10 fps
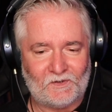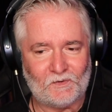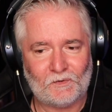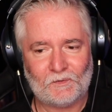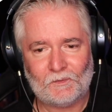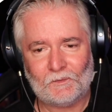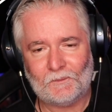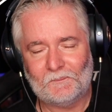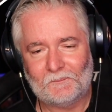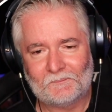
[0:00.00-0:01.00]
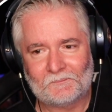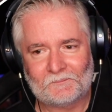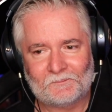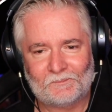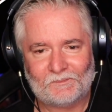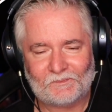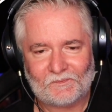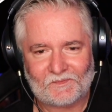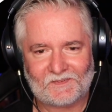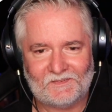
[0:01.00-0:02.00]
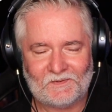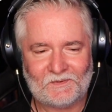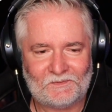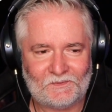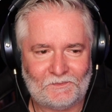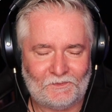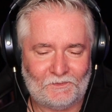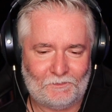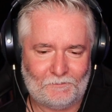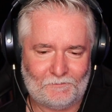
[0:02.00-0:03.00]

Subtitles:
no. No, no, no.